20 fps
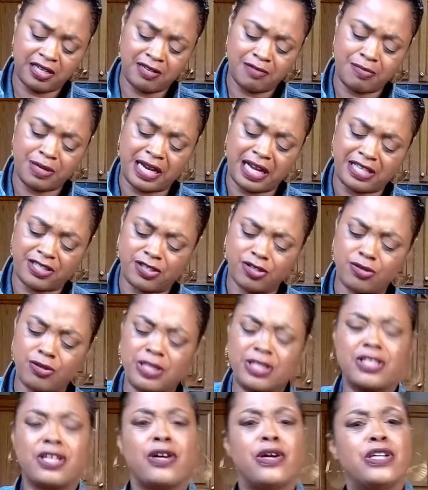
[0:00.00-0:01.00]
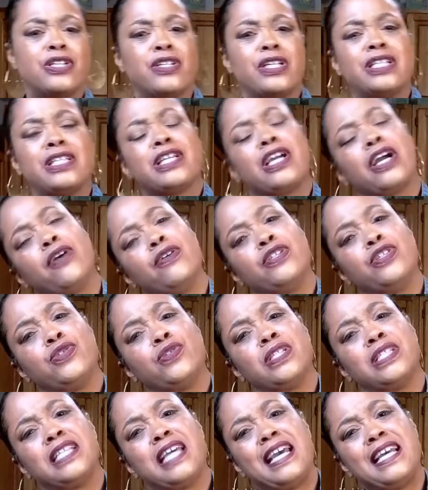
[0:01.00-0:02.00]
But I do encourage you to
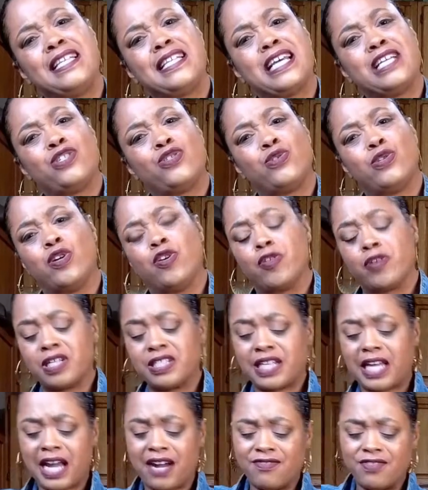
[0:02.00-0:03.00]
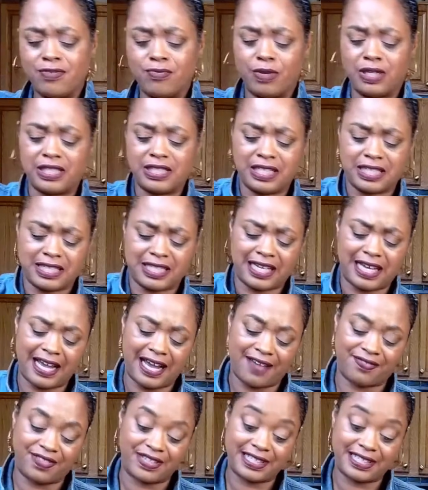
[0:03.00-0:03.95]
taste as you go because everyone doesn't have the